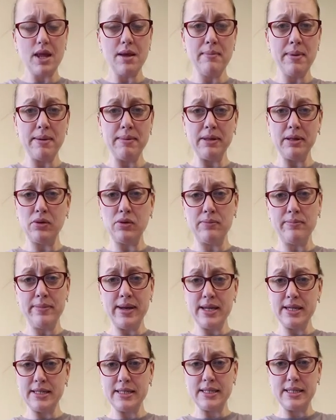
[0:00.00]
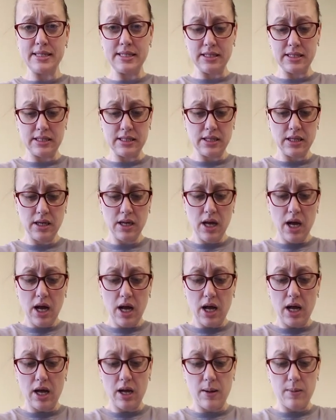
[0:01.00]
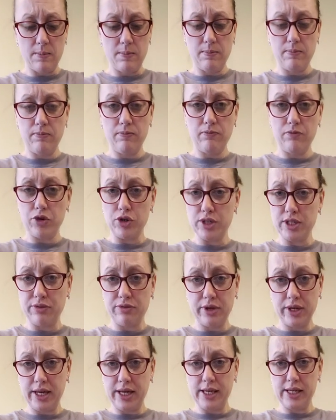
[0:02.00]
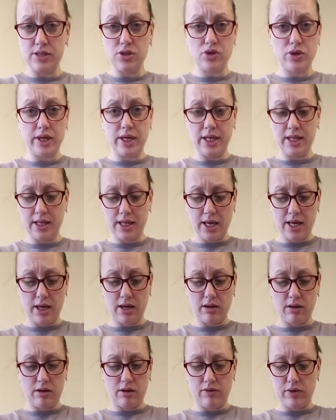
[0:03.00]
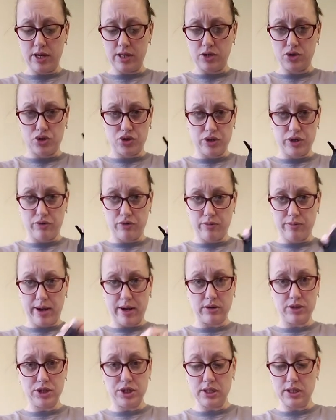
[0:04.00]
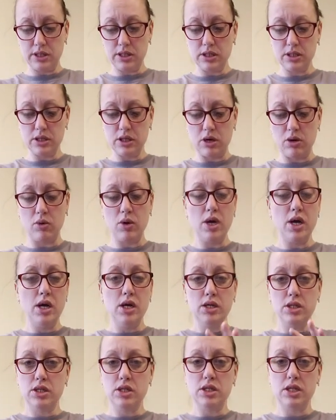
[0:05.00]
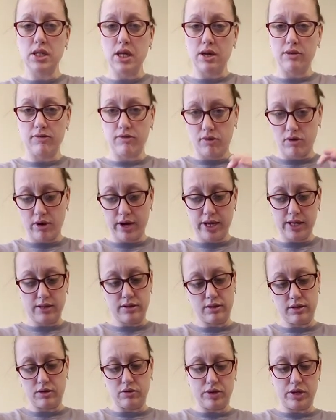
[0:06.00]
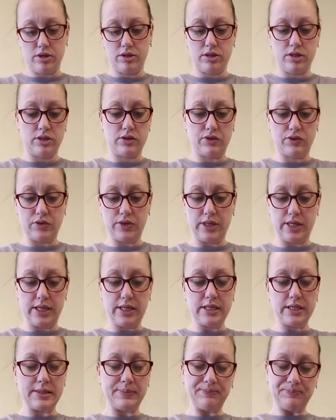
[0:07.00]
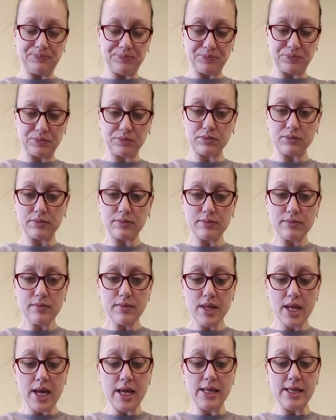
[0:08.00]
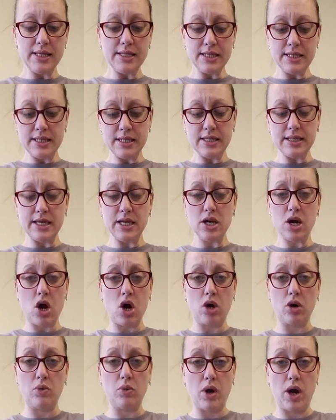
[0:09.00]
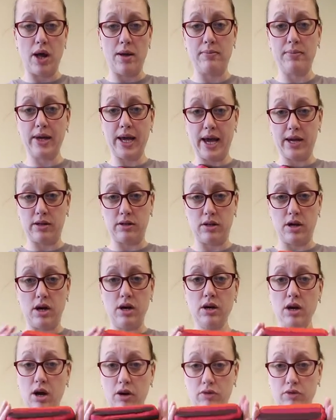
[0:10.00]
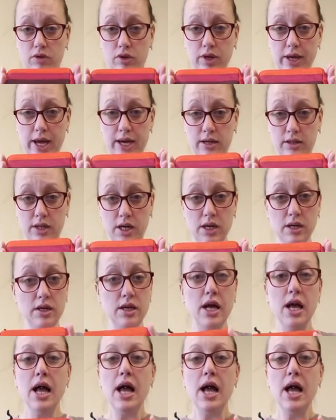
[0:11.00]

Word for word: maybe little medicines um, for different kids or anything, you have got your different pouches. So just a lot of great little uses for this. And this is in our um, catalog, full catalog.